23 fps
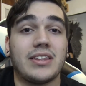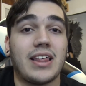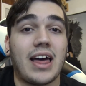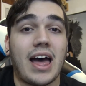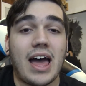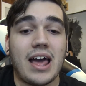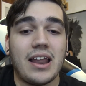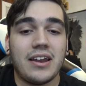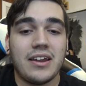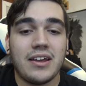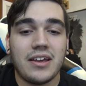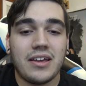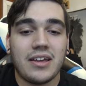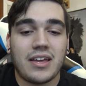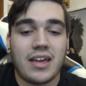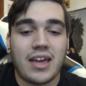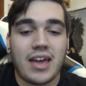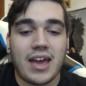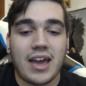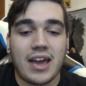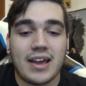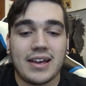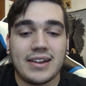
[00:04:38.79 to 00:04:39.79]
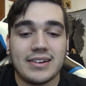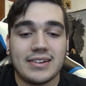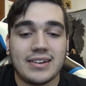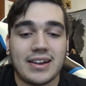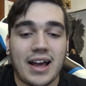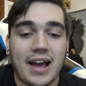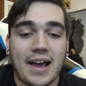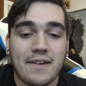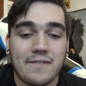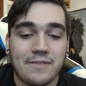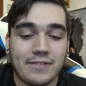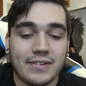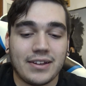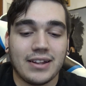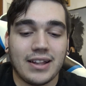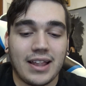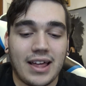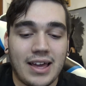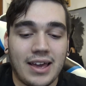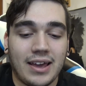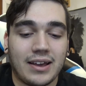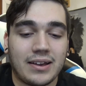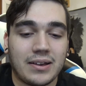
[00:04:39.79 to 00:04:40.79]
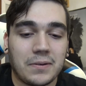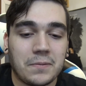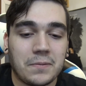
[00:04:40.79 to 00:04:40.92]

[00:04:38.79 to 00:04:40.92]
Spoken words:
that, and I feel like